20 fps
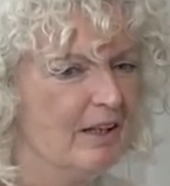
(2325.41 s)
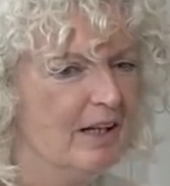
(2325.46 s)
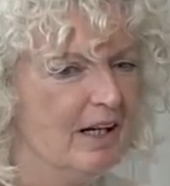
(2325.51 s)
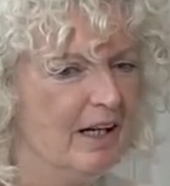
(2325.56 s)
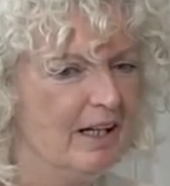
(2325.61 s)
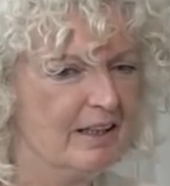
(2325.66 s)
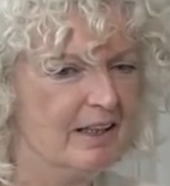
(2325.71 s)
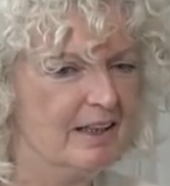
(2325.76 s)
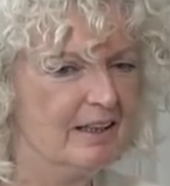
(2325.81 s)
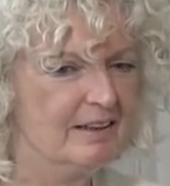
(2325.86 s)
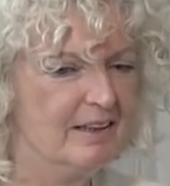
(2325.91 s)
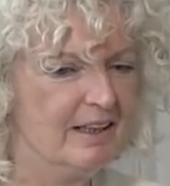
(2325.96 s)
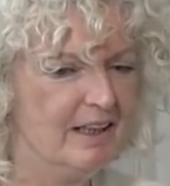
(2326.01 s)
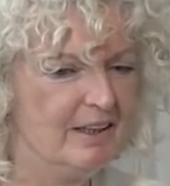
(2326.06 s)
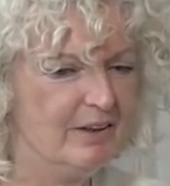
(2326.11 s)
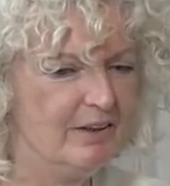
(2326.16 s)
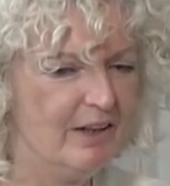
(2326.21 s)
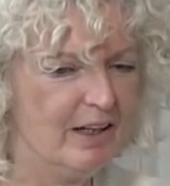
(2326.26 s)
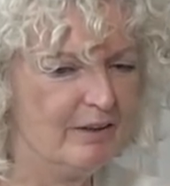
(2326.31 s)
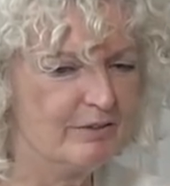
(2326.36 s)
I can tell
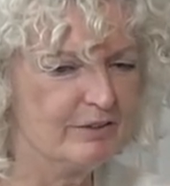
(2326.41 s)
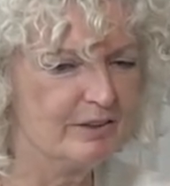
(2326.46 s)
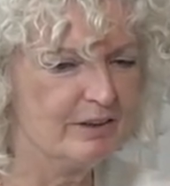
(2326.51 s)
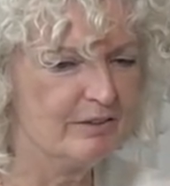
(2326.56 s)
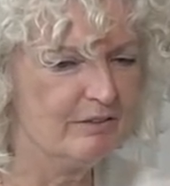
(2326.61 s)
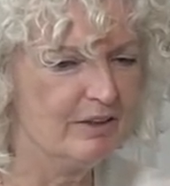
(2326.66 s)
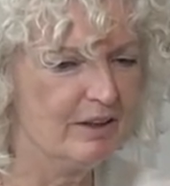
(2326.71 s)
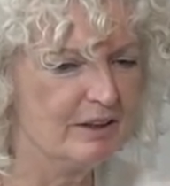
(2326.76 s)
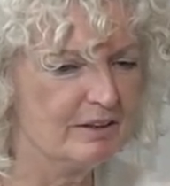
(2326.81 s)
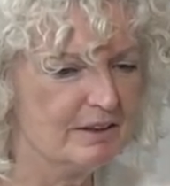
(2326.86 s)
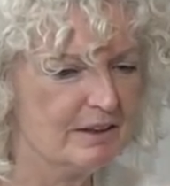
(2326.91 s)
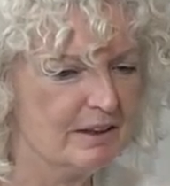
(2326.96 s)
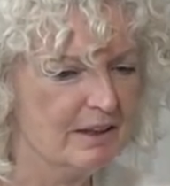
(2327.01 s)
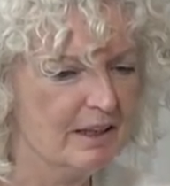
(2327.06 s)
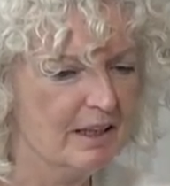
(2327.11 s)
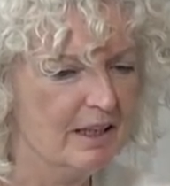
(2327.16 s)
you afterwards.